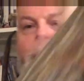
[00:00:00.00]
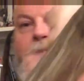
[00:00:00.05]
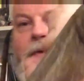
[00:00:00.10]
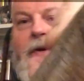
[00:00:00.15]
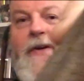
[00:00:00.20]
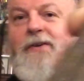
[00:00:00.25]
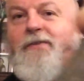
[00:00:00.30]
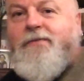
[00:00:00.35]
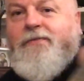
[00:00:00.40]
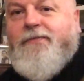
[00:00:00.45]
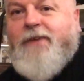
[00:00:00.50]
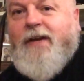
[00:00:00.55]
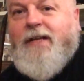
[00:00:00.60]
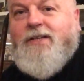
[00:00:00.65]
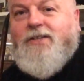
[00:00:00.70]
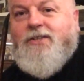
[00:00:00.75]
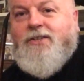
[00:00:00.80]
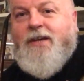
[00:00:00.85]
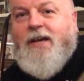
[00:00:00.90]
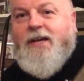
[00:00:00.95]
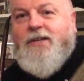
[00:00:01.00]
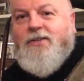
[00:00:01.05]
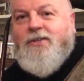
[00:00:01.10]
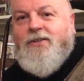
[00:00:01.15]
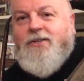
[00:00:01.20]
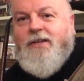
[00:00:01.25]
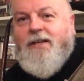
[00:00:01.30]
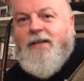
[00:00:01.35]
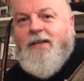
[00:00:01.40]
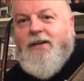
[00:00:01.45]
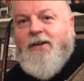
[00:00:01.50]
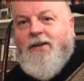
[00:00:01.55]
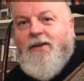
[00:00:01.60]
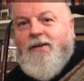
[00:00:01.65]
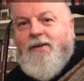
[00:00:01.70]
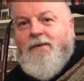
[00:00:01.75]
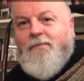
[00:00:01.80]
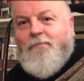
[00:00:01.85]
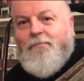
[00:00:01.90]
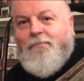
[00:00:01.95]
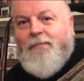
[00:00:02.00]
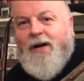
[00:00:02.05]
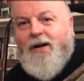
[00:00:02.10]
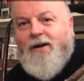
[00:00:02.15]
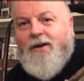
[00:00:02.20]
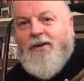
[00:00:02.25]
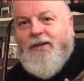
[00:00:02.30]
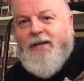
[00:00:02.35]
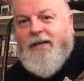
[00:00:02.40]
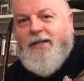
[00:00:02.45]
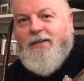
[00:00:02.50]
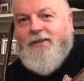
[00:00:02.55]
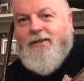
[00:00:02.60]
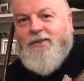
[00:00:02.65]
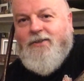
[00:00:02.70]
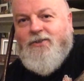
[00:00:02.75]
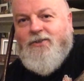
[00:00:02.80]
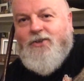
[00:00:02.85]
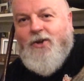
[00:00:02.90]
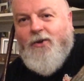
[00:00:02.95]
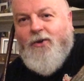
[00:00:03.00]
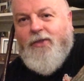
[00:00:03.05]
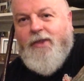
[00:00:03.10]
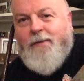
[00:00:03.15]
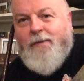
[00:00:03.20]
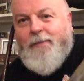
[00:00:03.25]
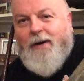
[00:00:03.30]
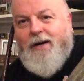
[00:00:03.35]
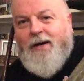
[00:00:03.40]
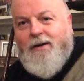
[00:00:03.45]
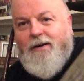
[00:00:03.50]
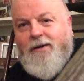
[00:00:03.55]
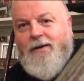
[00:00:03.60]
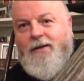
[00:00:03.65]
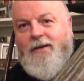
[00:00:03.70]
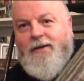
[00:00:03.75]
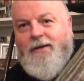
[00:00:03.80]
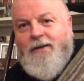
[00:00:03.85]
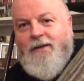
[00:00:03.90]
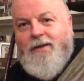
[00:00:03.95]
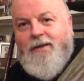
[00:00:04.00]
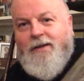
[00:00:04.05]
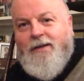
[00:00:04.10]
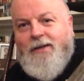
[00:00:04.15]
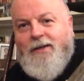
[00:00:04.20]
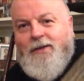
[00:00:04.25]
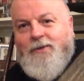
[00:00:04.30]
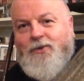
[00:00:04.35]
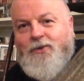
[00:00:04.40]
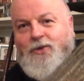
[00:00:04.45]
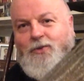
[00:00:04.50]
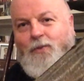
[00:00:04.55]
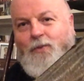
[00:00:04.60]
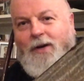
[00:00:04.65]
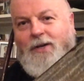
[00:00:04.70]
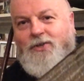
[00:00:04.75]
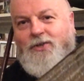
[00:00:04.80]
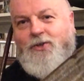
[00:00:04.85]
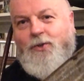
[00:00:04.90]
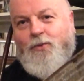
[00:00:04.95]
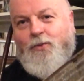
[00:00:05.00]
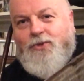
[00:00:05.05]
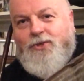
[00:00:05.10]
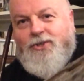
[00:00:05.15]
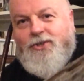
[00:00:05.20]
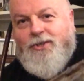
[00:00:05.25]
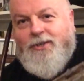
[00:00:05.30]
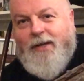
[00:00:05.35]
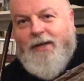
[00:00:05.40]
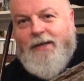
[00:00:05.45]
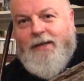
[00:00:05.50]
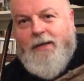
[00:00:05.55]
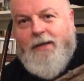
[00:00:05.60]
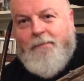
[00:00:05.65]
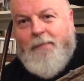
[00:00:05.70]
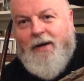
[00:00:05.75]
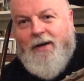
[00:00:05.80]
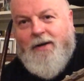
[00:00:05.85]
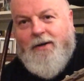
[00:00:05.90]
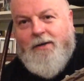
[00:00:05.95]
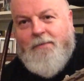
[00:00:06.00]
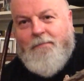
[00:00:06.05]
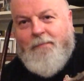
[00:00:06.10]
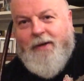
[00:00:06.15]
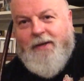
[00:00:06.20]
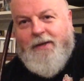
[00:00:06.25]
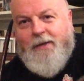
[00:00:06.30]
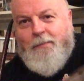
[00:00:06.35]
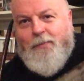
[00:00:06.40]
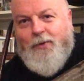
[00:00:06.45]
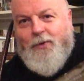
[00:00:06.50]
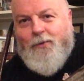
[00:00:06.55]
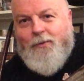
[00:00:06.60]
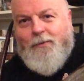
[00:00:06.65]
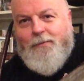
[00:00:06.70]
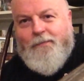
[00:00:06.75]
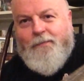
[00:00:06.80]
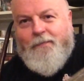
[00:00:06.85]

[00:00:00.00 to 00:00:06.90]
But fantastic markings on the bark, which is why it's called snake bark maple.